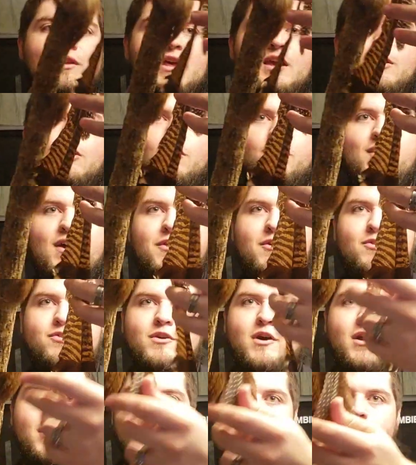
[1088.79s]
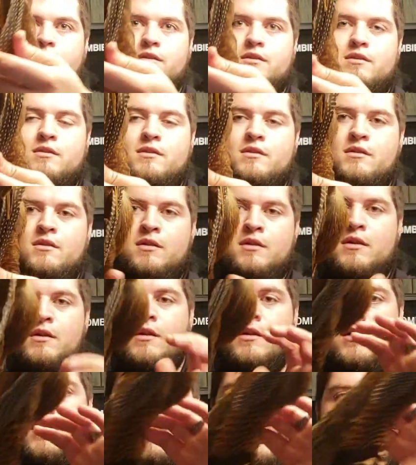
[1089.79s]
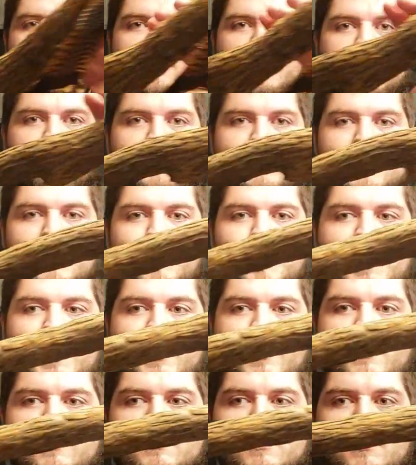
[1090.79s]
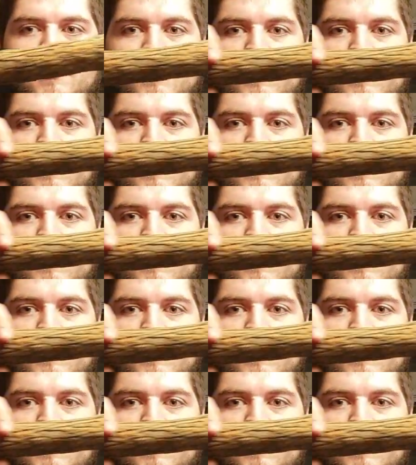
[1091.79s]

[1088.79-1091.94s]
eagle feathers on it. See how big it is?